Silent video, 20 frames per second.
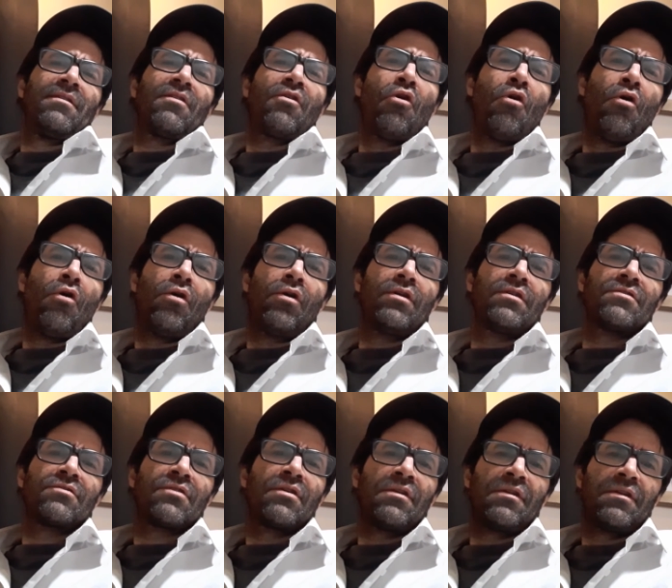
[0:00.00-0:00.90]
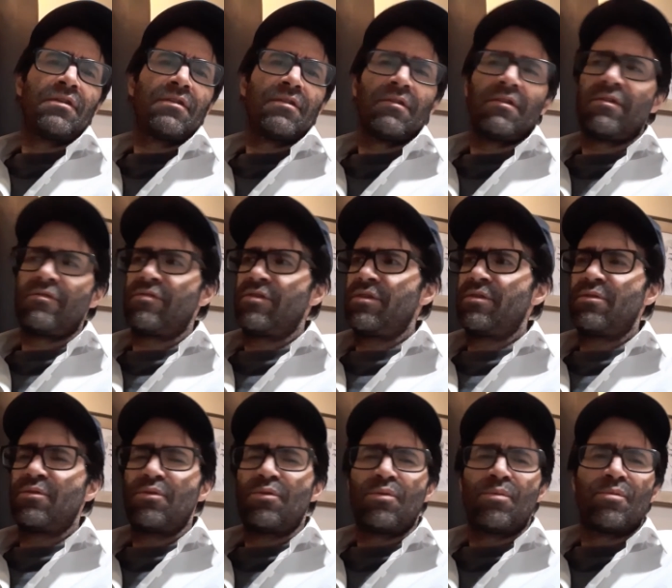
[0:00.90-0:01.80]
car is going to deliver
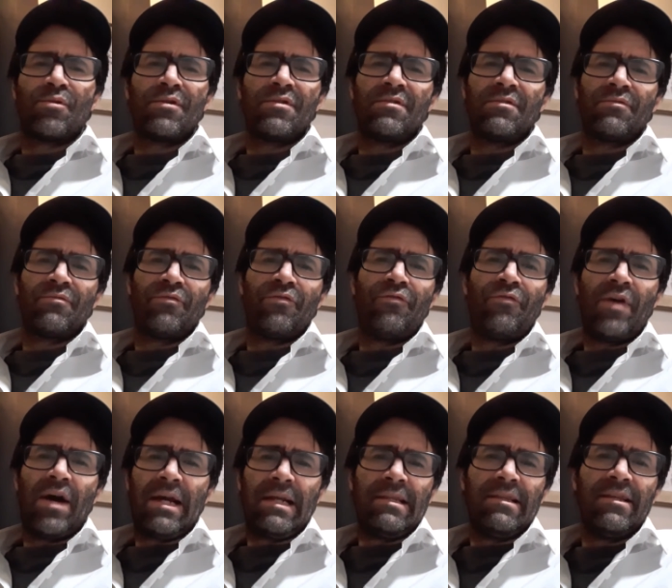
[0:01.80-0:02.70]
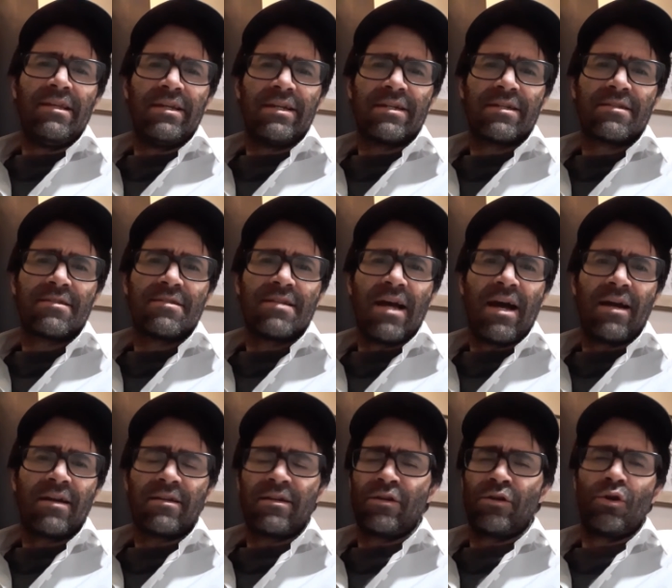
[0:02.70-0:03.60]
their Uber and find the
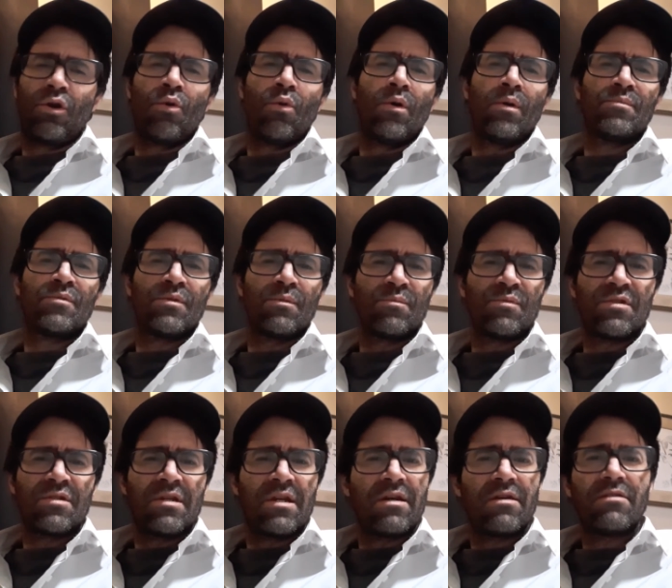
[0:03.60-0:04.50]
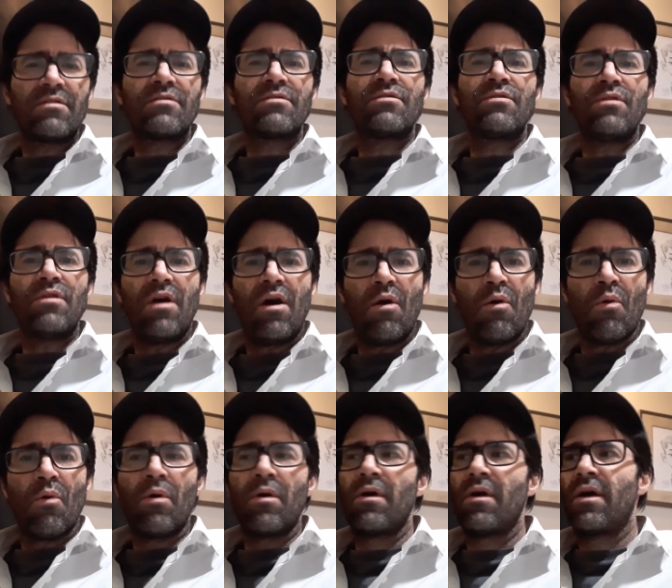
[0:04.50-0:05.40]
exact and go up some stairs.
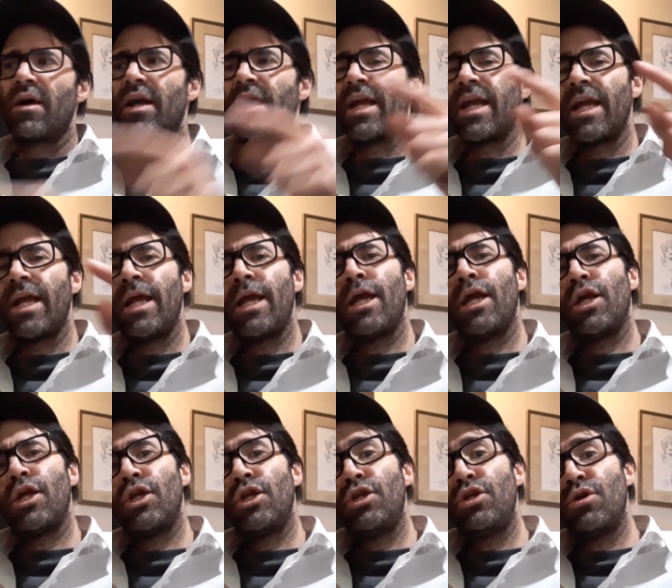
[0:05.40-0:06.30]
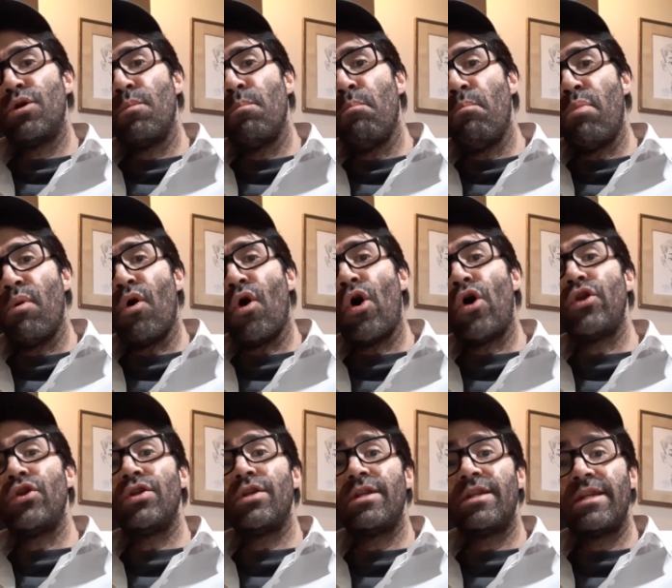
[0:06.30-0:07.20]
No. Get your
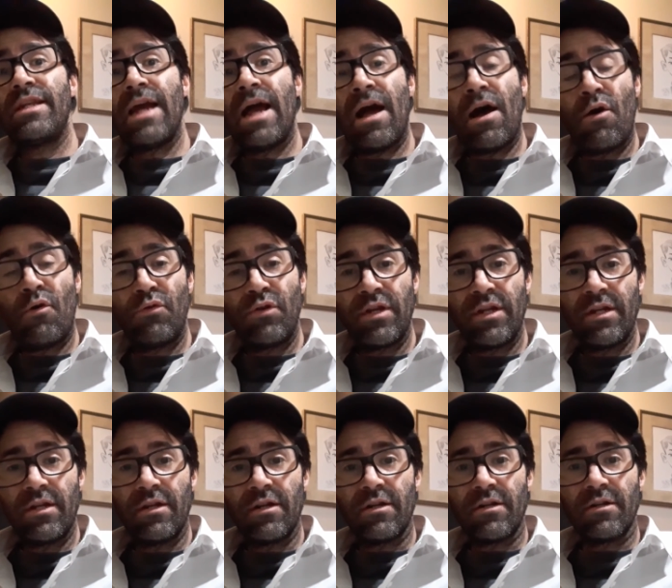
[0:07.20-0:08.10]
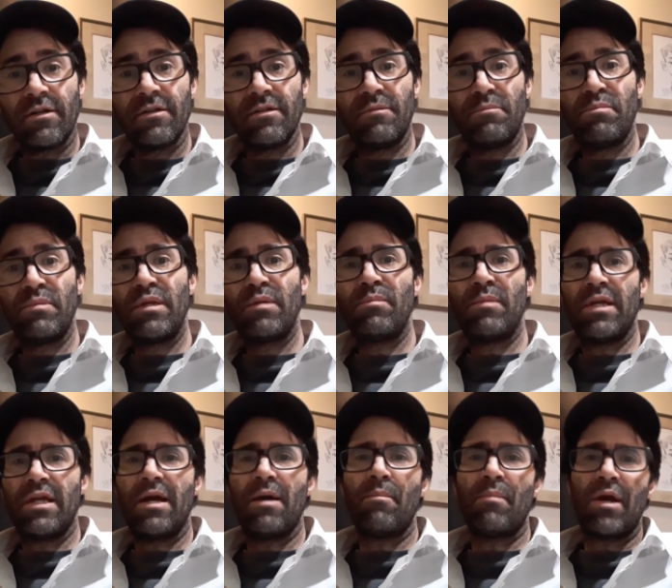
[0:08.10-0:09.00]
butt down here. Meet
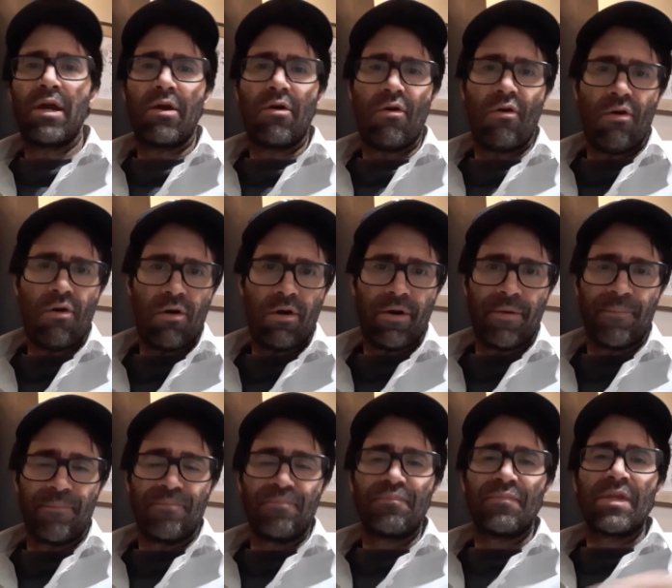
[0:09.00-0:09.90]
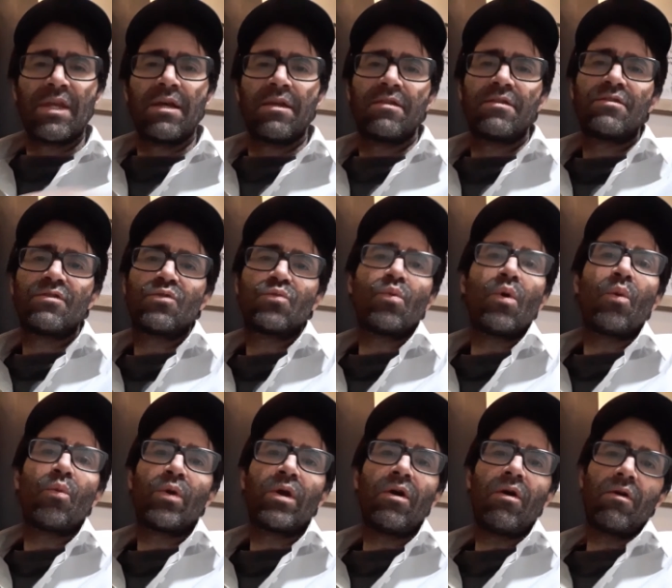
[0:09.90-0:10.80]
me at my car. This is what
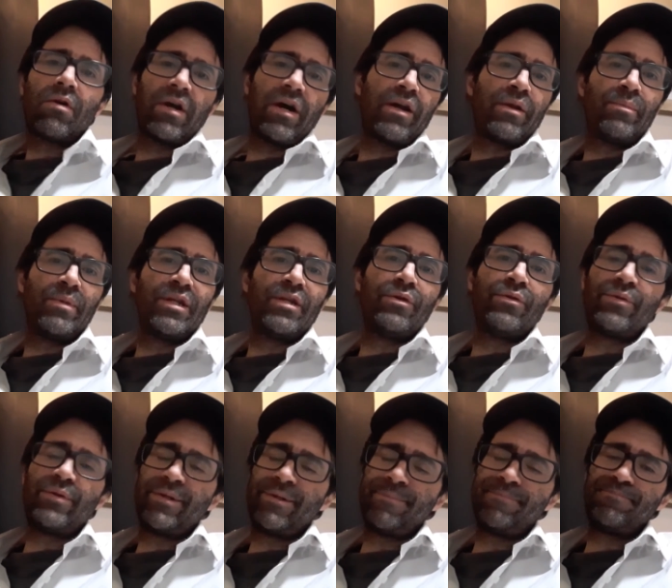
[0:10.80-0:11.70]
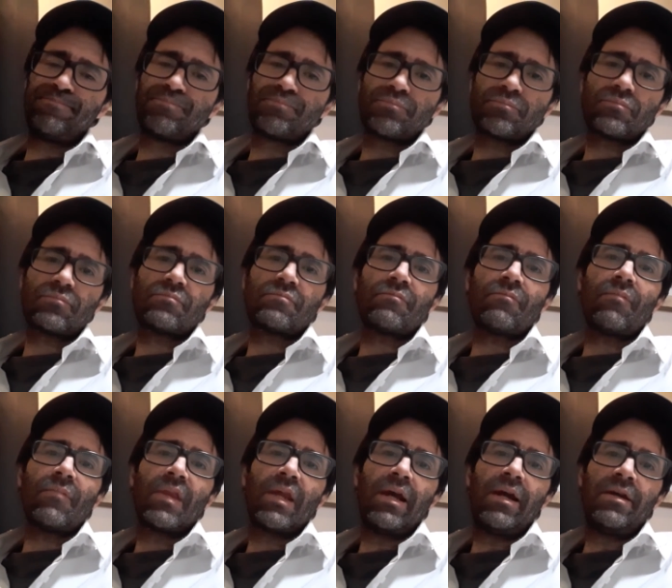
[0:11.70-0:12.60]
we all got to be doing.
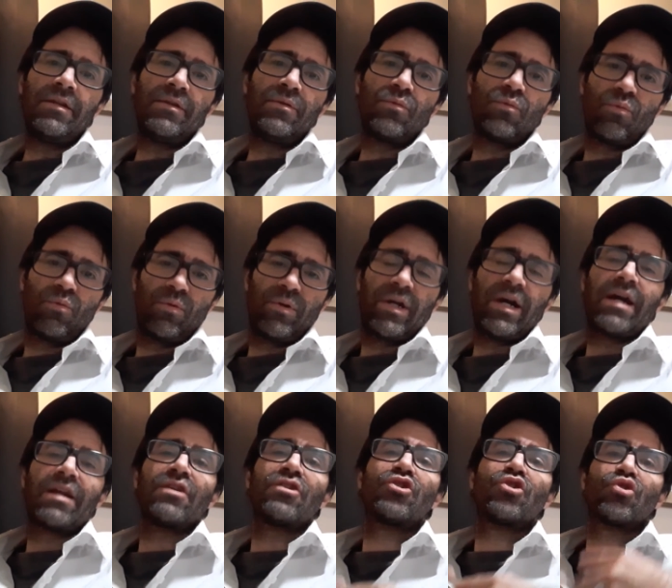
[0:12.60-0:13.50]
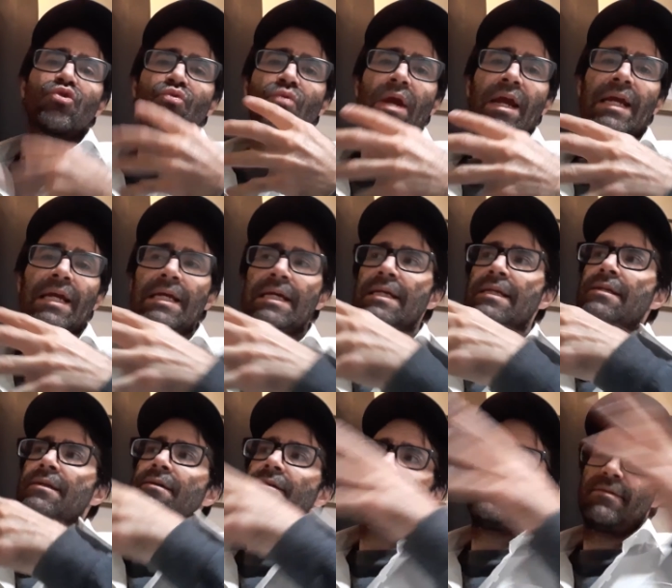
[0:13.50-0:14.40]
And we got to
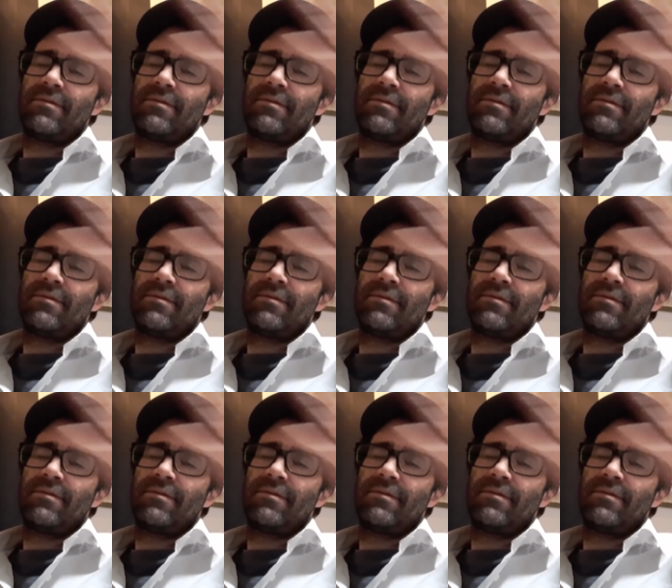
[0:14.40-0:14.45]
train